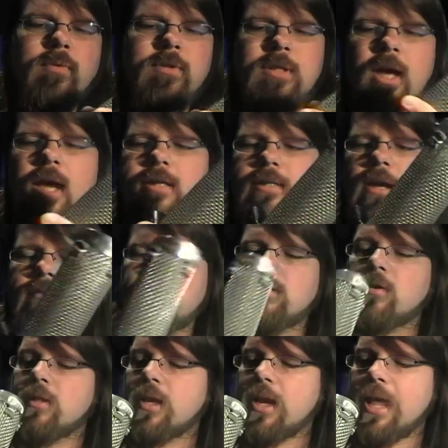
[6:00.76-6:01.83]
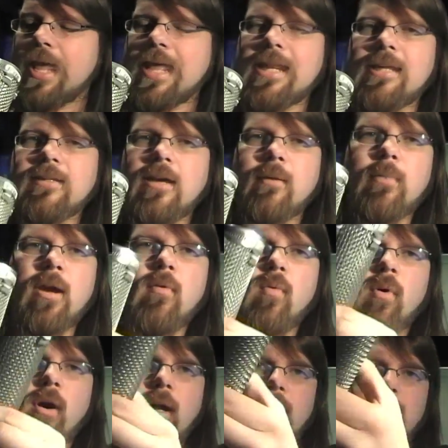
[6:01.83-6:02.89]
ties out so that anytime I
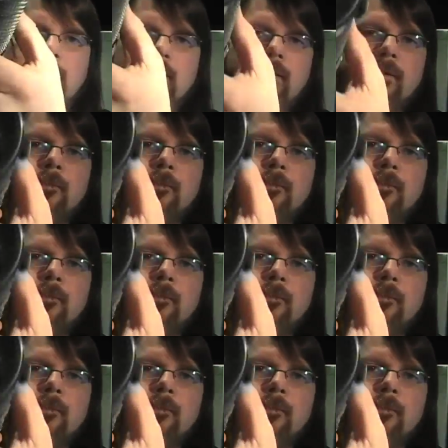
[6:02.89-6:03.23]
want,